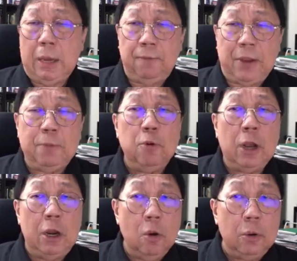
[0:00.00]

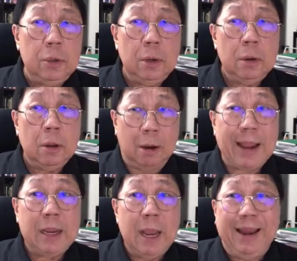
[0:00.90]
Facebook alone? All
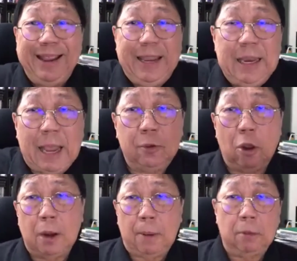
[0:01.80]
right, LinkedIn has
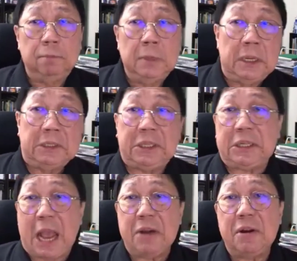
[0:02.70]
got about
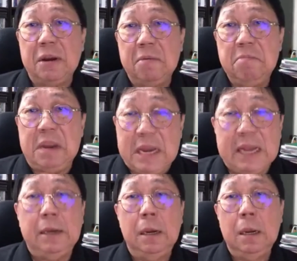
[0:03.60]
600
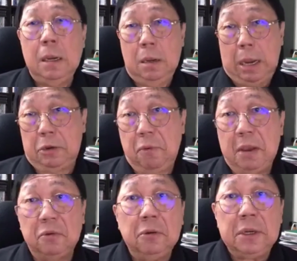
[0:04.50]
million as
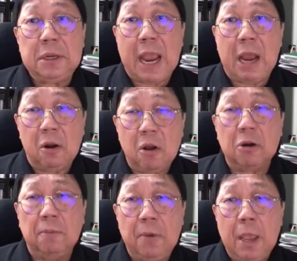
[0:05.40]
well. So there are a
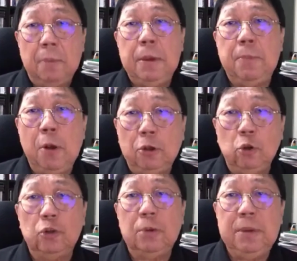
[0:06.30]
lot of people on
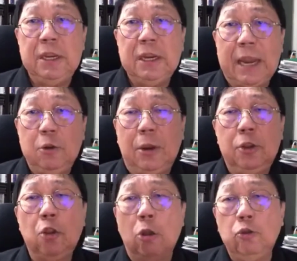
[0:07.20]
social media that you
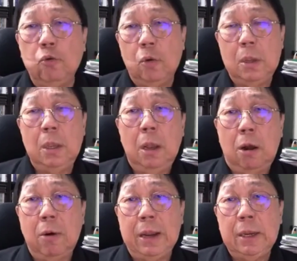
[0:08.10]
can talk to.
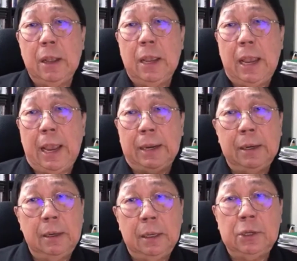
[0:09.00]
All right,
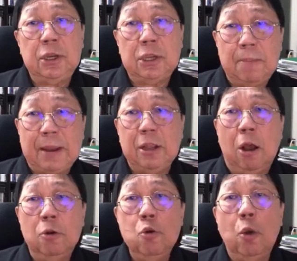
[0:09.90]
and it's just a matter
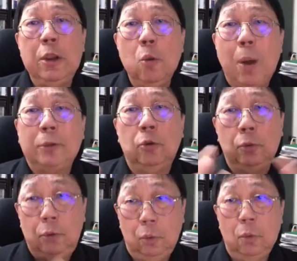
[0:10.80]
of knowing what to
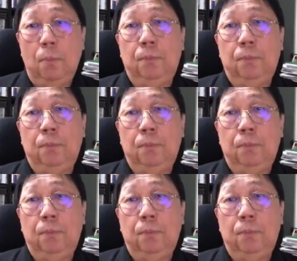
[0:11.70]
do.